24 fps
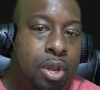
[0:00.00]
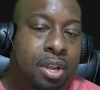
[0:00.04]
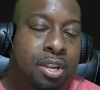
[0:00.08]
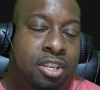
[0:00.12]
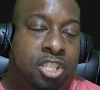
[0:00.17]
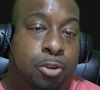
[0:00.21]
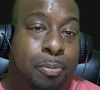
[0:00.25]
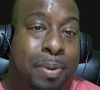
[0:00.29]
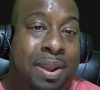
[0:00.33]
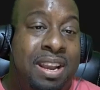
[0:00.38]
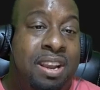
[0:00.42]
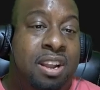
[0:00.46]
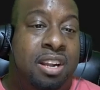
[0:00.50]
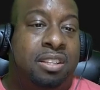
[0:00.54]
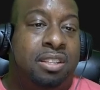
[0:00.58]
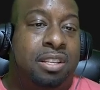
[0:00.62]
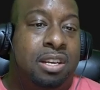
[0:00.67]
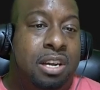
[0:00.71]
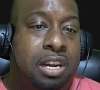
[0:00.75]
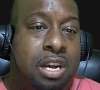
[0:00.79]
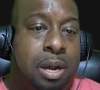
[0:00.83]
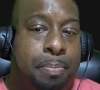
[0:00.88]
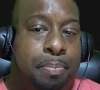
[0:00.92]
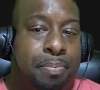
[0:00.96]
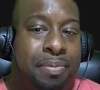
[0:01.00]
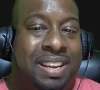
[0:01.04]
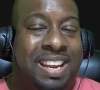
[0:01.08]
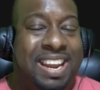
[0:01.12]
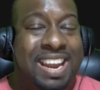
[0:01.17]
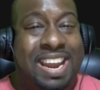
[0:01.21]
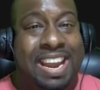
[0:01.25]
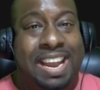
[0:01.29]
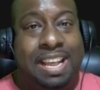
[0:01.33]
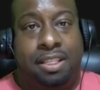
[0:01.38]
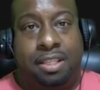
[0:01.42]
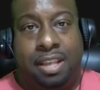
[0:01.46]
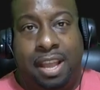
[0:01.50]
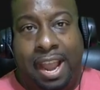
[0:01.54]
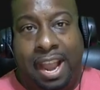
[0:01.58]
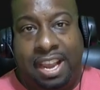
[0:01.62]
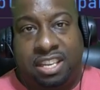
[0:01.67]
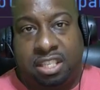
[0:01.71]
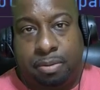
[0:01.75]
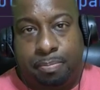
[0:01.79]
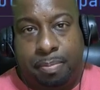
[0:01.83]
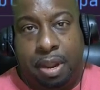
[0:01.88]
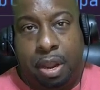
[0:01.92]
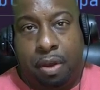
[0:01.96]
to be looked up in the
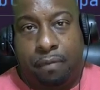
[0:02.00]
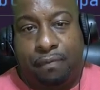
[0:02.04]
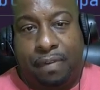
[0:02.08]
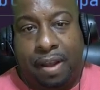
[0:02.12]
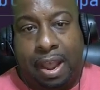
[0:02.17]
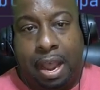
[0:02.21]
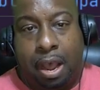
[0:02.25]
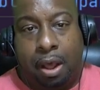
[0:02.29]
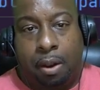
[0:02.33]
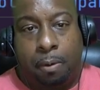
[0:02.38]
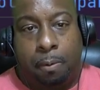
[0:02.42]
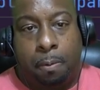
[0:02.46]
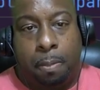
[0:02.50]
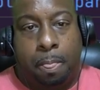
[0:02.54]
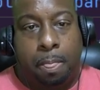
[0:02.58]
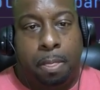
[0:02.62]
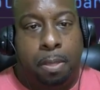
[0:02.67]
XML file.